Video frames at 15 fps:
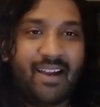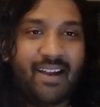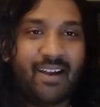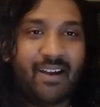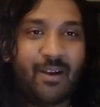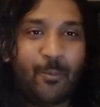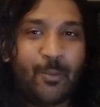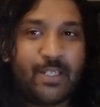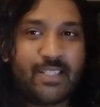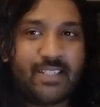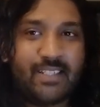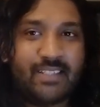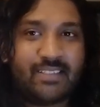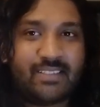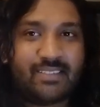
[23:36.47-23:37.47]
which
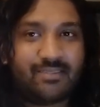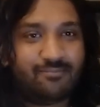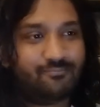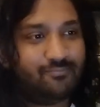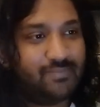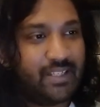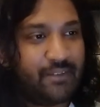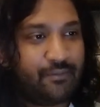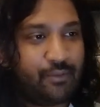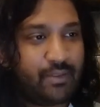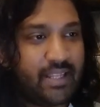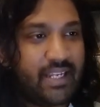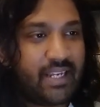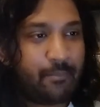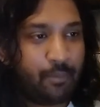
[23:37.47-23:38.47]
is, if you
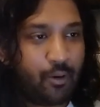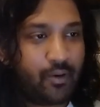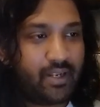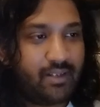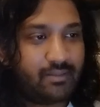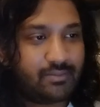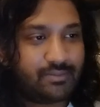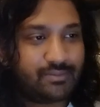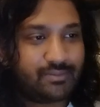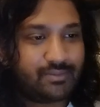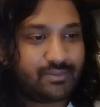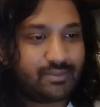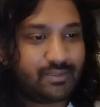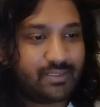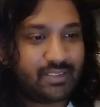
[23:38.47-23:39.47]
think about it,
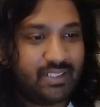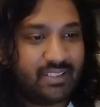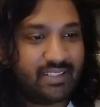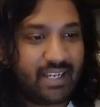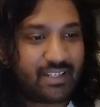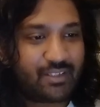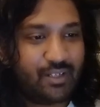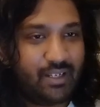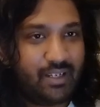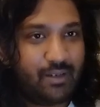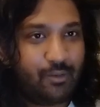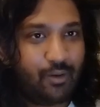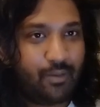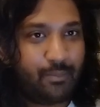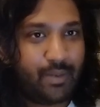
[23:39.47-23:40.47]
she's actually
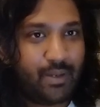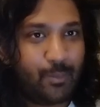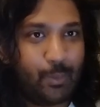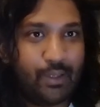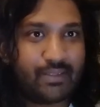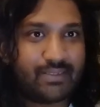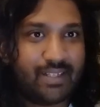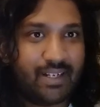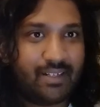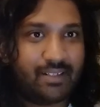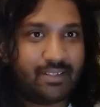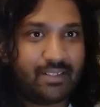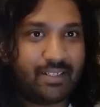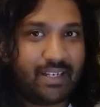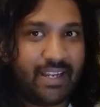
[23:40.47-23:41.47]
going to be worse than
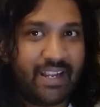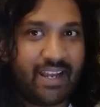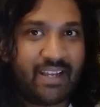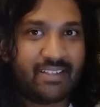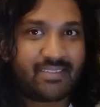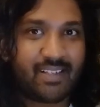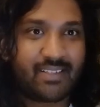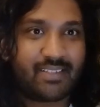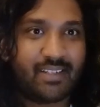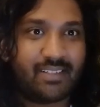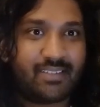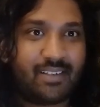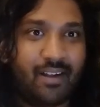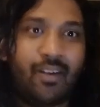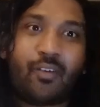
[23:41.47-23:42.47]
AI such as
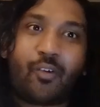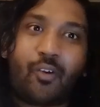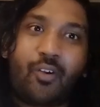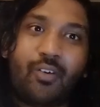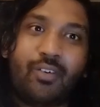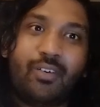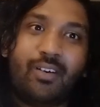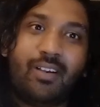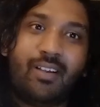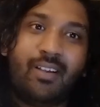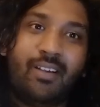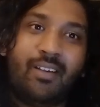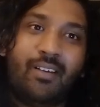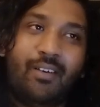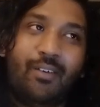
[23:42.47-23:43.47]
Ultron
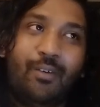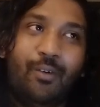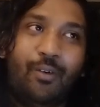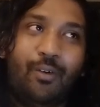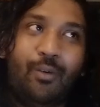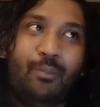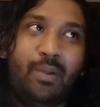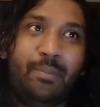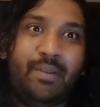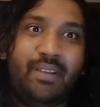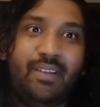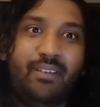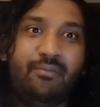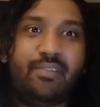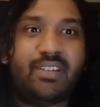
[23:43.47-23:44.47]
or maybe
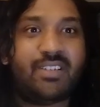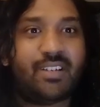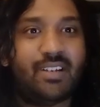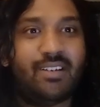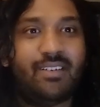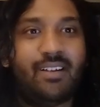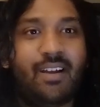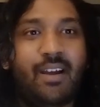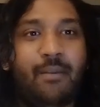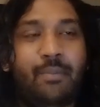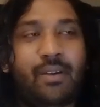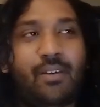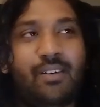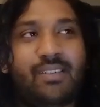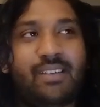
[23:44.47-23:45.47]
Vision.
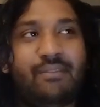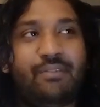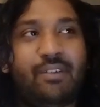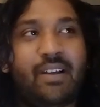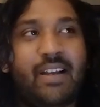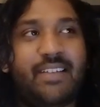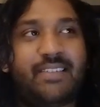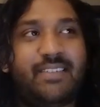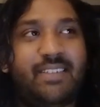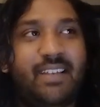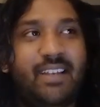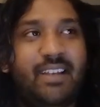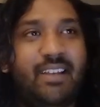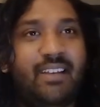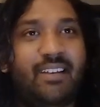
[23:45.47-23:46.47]
Because if you guys see,